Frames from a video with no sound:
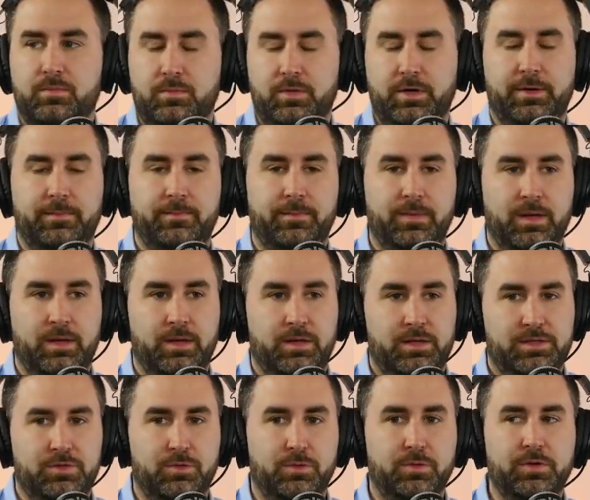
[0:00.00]
Right.
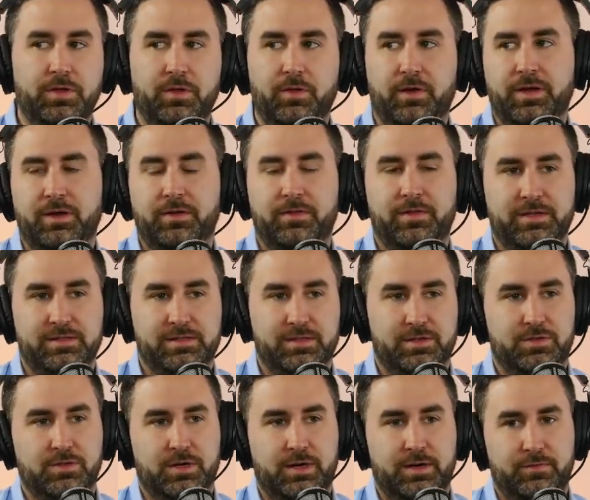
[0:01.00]
So, really looking at things
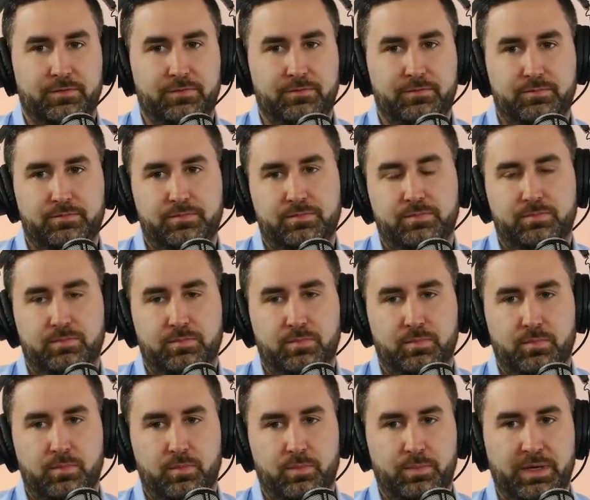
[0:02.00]
that drive
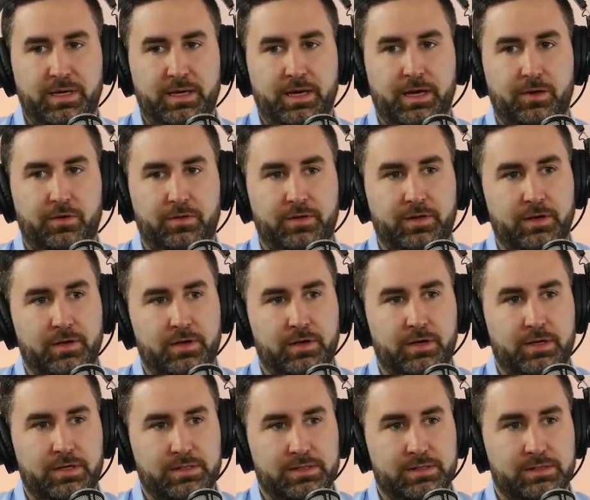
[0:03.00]
big healthcare
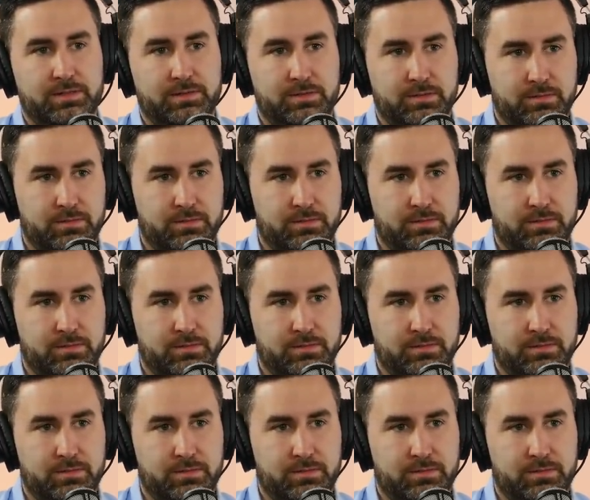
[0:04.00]
costs.